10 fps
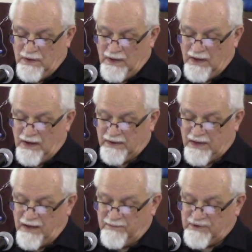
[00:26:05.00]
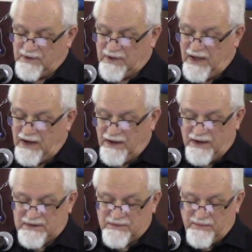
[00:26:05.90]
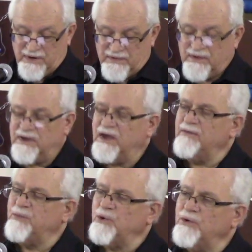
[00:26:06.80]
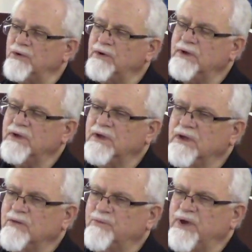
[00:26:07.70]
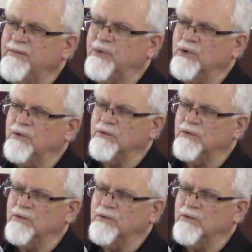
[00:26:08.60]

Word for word: and it came to the Canaanites via the Hebrew people.